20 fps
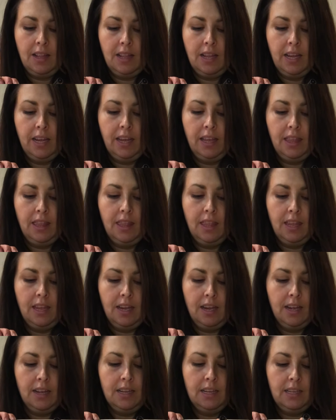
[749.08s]
like
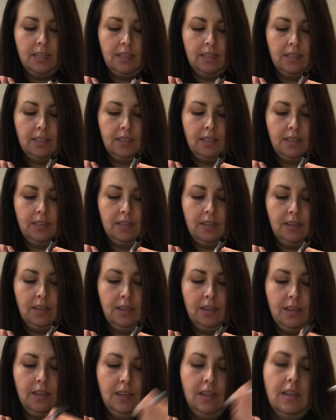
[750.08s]
this.
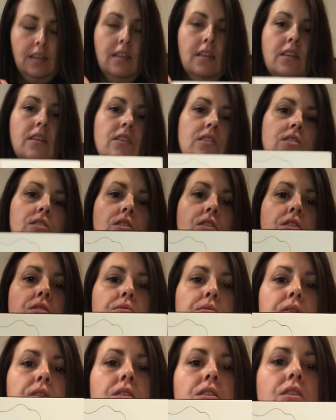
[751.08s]
So
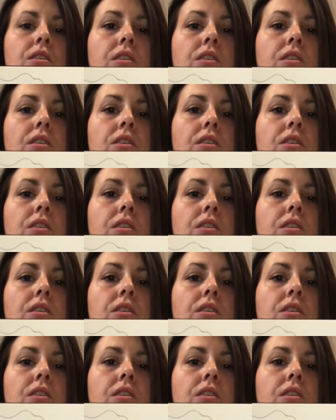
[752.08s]
you would